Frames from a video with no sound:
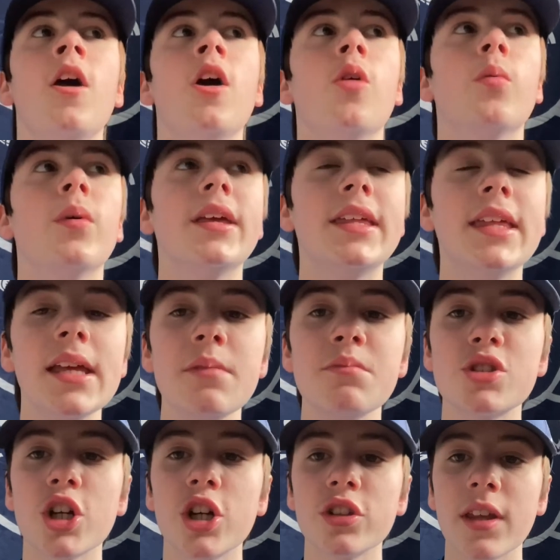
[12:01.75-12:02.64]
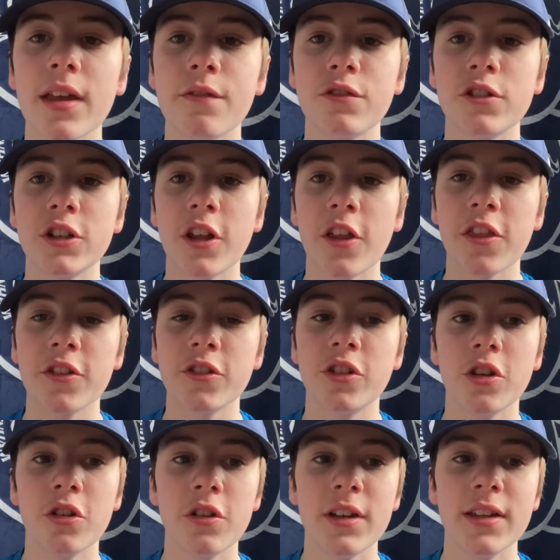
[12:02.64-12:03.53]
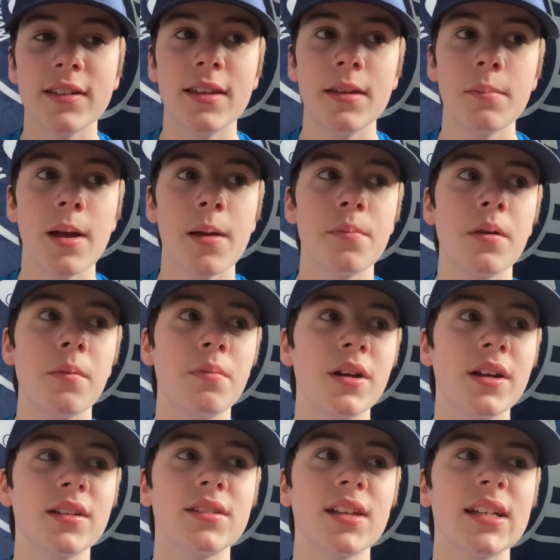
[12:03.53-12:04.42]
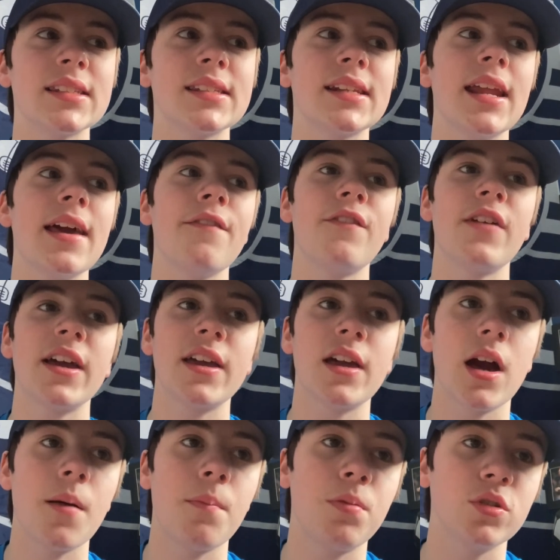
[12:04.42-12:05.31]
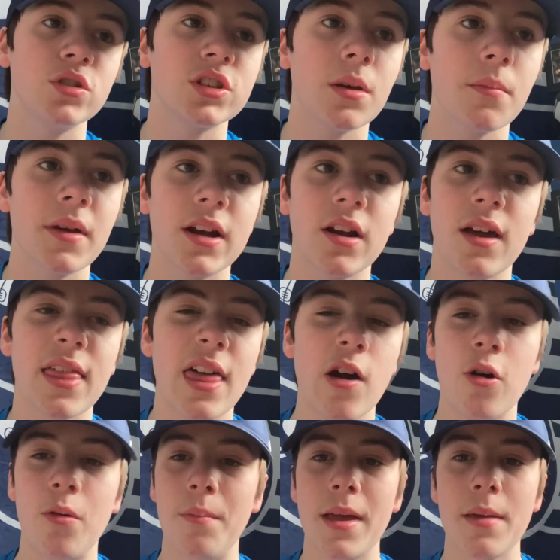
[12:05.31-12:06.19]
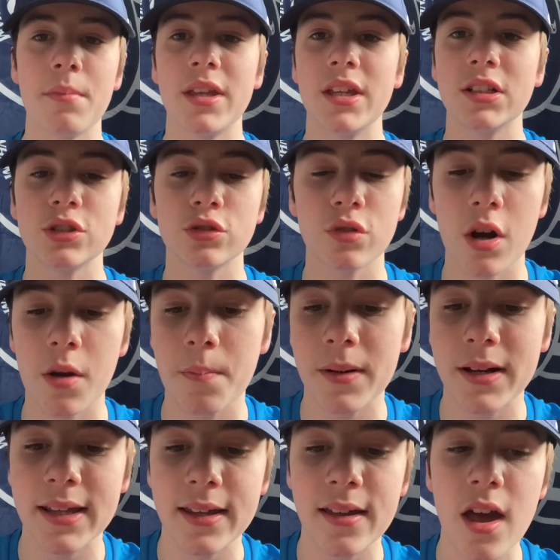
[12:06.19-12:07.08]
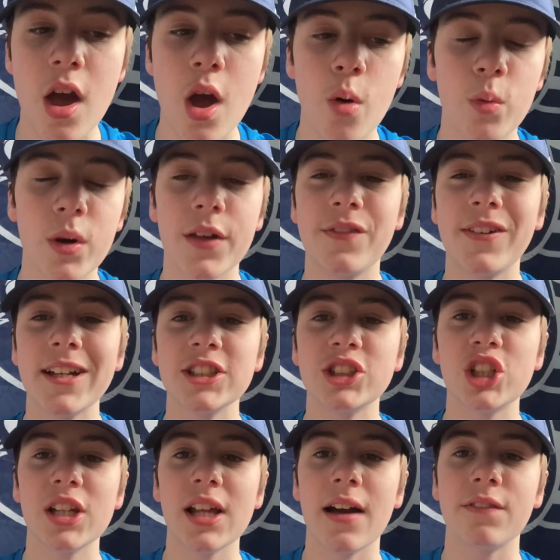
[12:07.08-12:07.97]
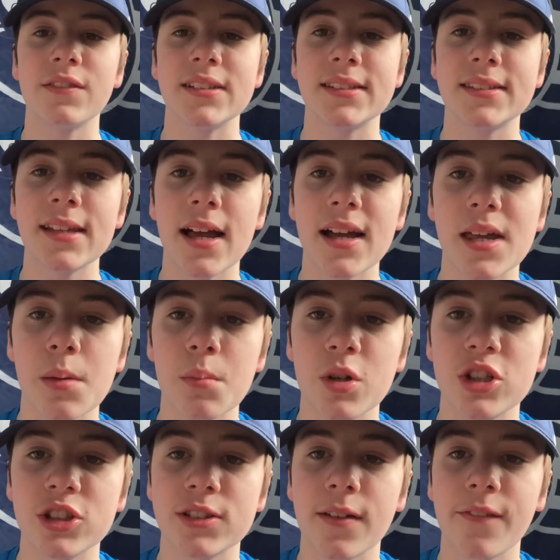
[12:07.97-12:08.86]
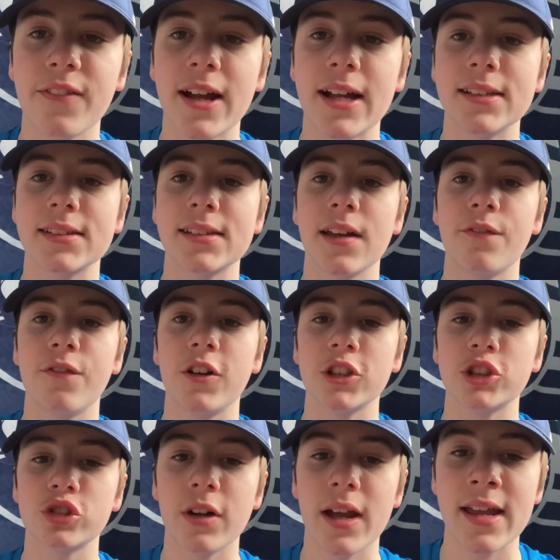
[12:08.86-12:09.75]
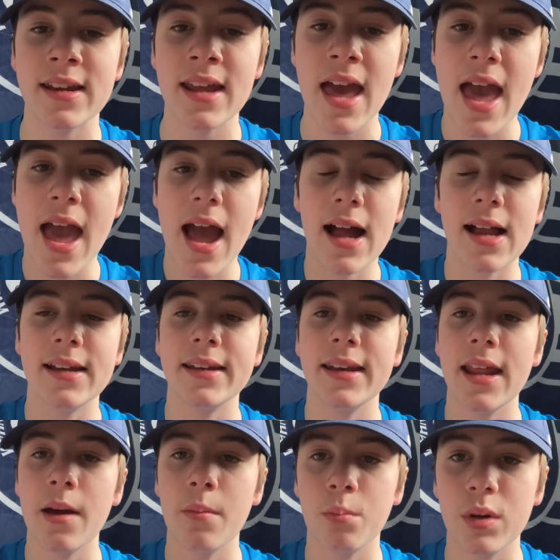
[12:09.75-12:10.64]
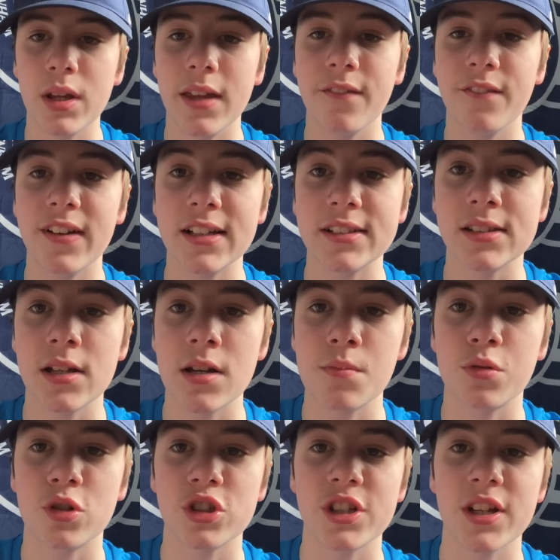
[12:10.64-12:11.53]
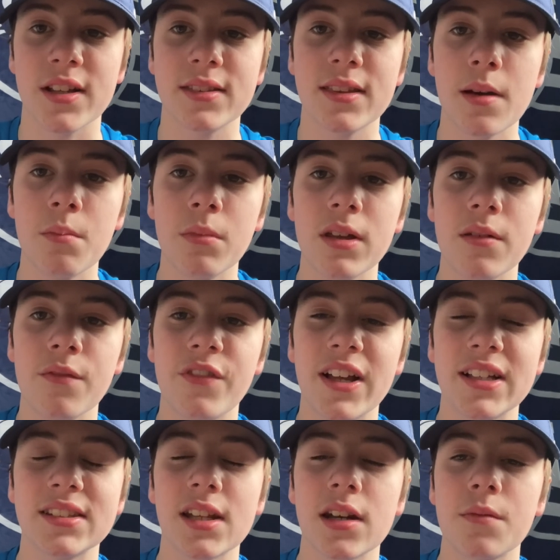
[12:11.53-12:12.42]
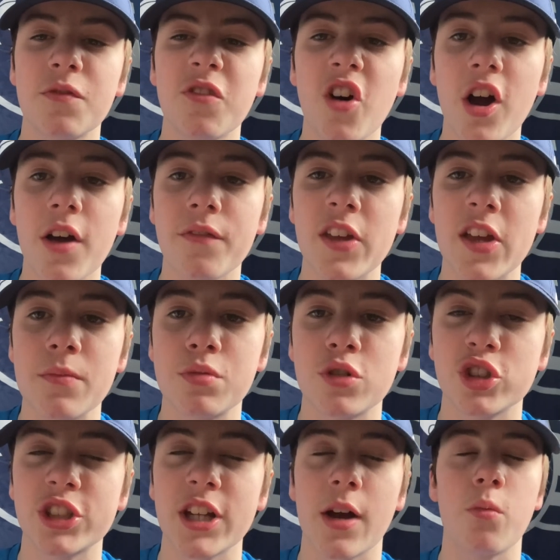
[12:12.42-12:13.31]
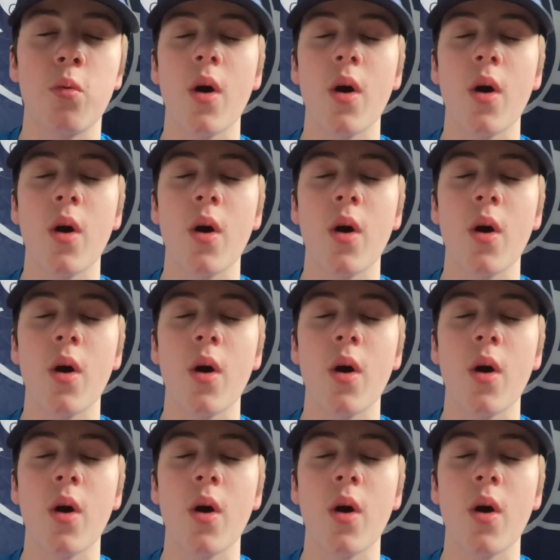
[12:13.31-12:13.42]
We keep Jose for another 2 years. He maybe brings us an FA Cup or something like that, or maybe a Europa League. We eventually have to sack him because the fans get frustrated, and then we invest in the project. Then we invest in a five-year project.